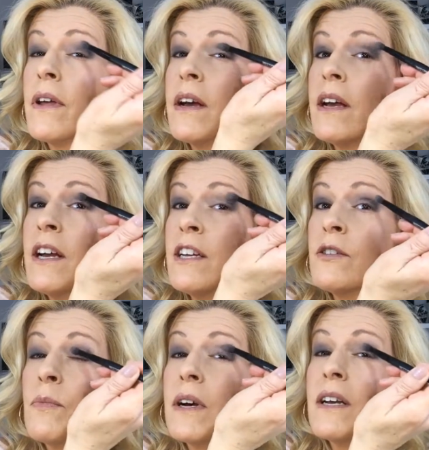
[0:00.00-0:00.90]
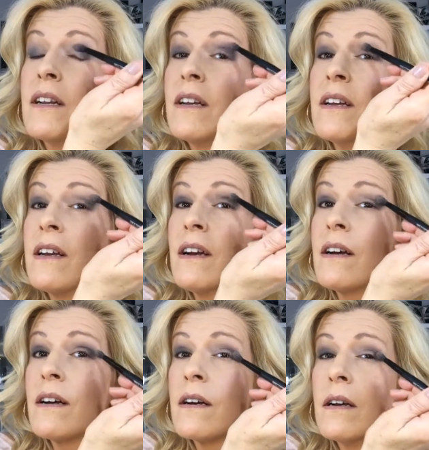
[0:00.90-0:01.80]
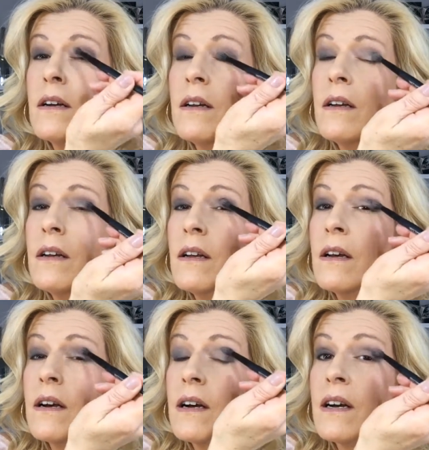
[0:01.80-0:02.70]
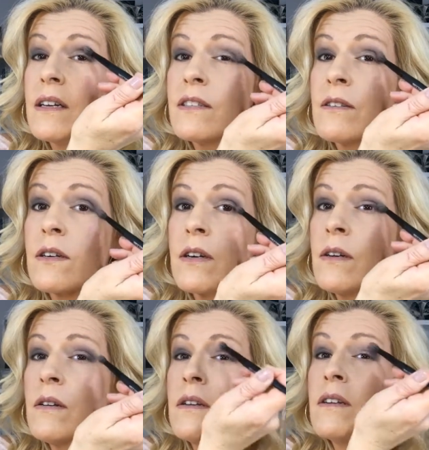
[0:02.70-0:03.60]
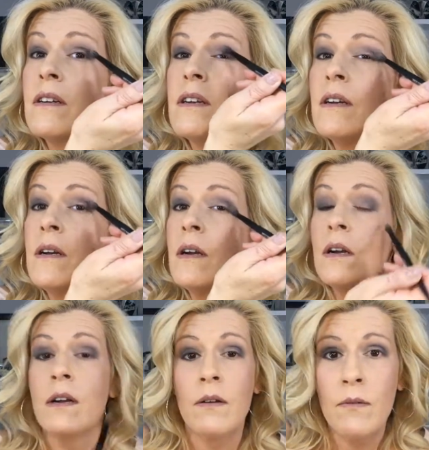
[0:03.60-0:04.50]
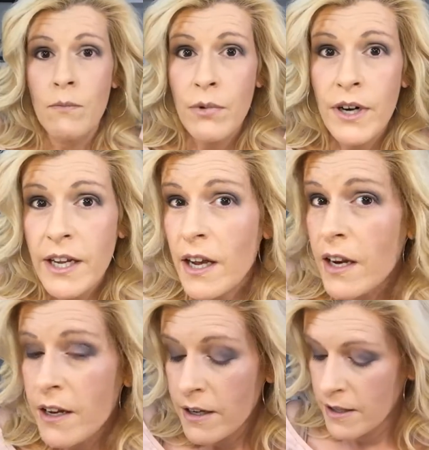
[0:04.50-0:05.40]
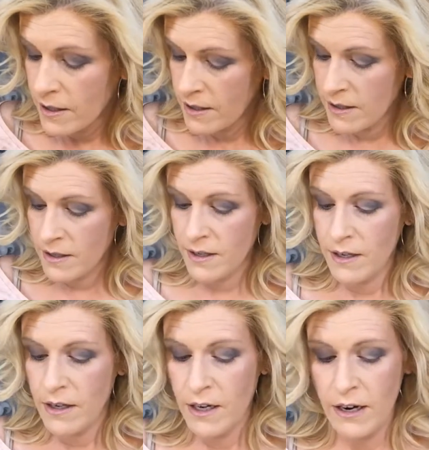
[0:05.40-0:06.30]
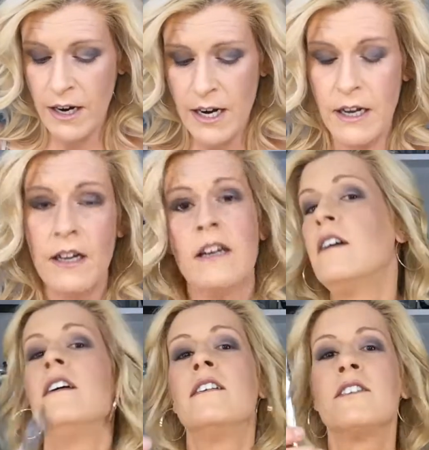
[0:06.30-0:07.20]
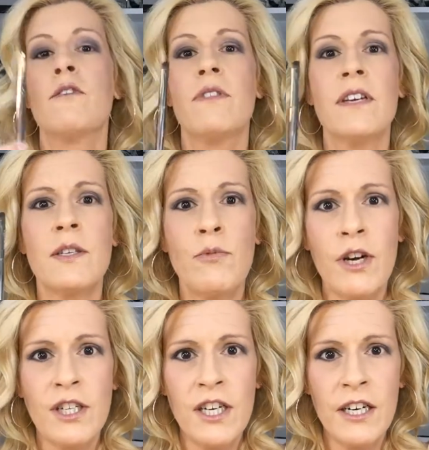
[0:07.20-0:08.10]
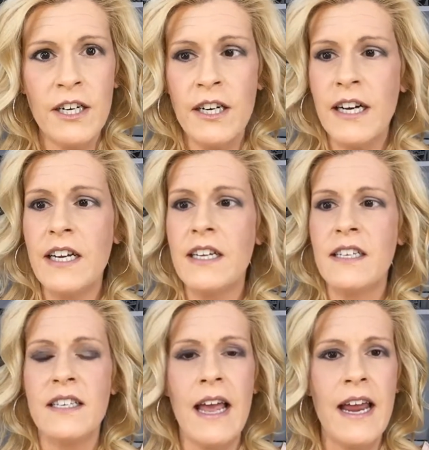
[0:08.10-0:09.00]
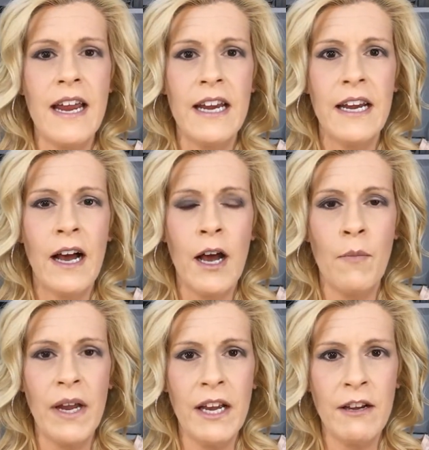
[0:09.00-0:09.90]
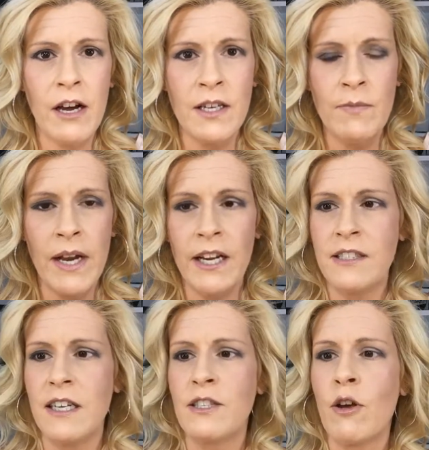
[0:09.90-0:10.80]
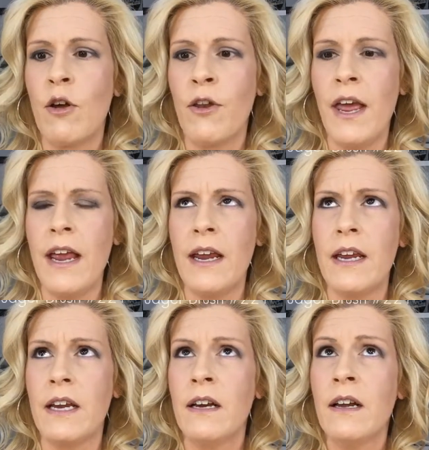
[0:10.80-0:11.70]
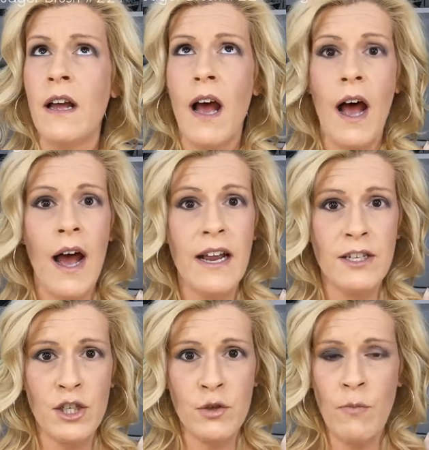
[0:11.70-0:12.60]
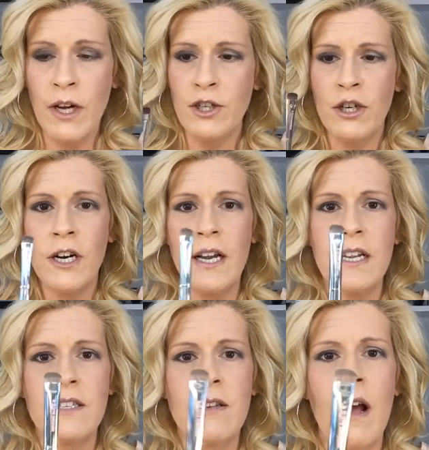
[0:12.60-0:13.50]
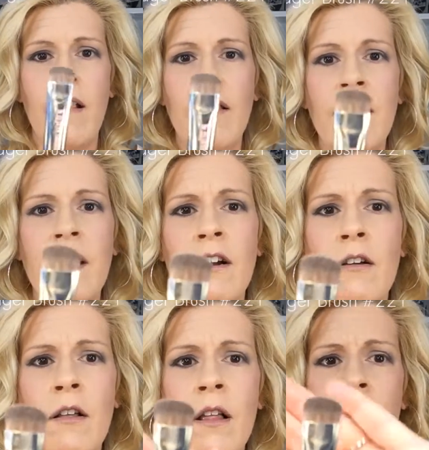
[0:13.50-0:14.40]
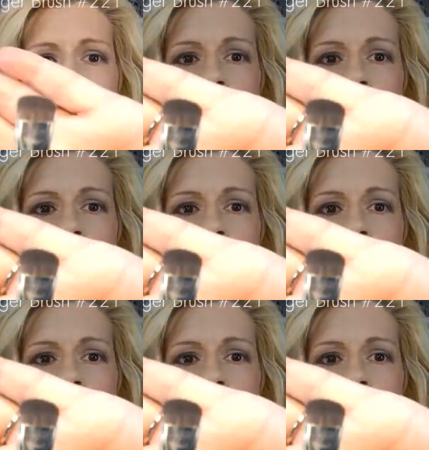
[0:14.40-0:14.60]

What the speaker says: up that edge, but yeah, it's looking pretty good. All right. So this brush here is a It Cosmetics. It's called a eye smudger. It's got little,